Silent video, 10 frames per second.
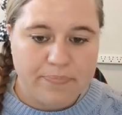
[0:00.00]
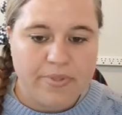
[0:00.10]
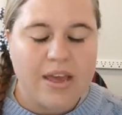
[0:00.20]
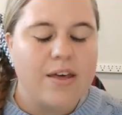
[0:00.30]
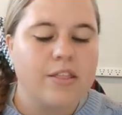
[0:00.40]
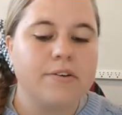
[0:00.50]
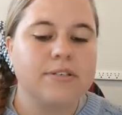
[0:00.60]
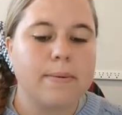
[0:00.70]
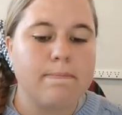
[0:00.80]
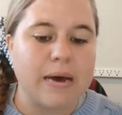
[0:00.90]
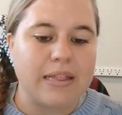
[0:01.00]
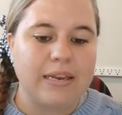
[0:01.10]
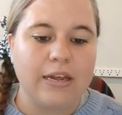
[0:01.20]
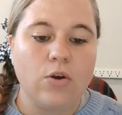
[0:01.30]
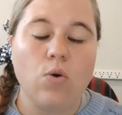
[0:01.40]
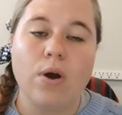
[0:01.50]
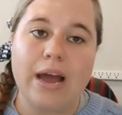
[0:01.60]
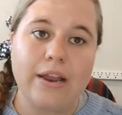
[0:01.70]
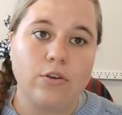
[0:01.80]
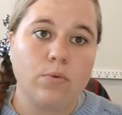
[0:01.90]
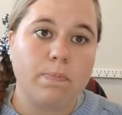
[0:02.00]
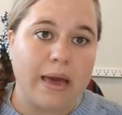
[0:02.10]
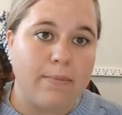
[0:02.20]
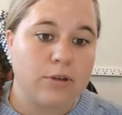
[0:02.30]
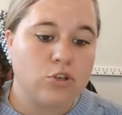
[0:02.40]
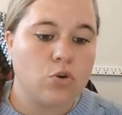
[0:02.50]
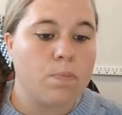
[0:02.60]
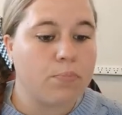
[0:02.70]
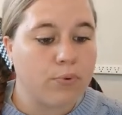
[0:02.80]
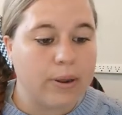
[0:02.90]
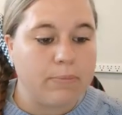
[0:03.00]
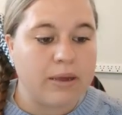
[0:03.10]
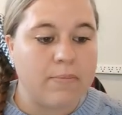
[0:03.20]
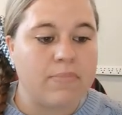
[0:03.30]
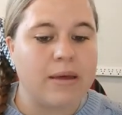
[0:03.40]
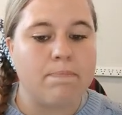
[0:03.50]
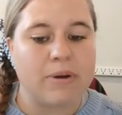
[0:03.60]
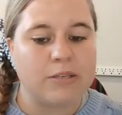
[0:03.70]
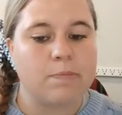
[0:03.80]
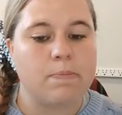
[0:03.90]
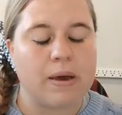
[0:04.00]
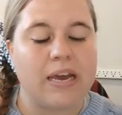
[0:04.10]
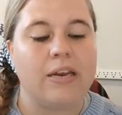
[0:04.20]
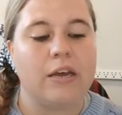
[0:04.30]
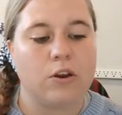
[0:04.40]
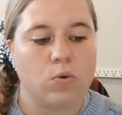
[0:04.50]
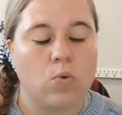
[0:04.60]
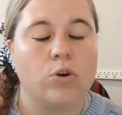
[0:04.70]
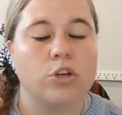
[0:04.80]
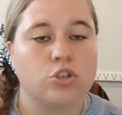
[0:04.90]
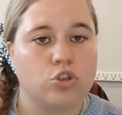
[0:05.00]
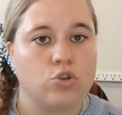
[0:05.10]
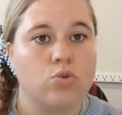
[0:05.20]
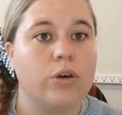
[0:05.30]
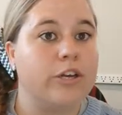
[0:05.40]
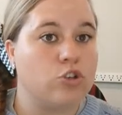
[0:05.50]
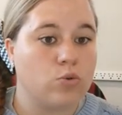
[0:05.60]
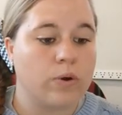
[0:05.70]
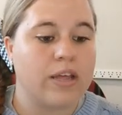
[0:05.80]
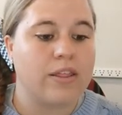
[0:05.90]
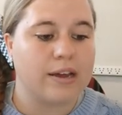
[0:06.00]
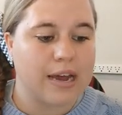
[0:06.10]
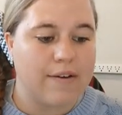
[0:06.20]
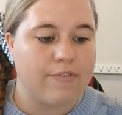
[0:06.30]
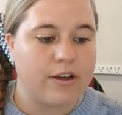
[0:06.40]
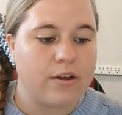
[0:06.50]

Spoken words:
There is a monthly or annual payment or premium that must be paid in order to enjoy the cover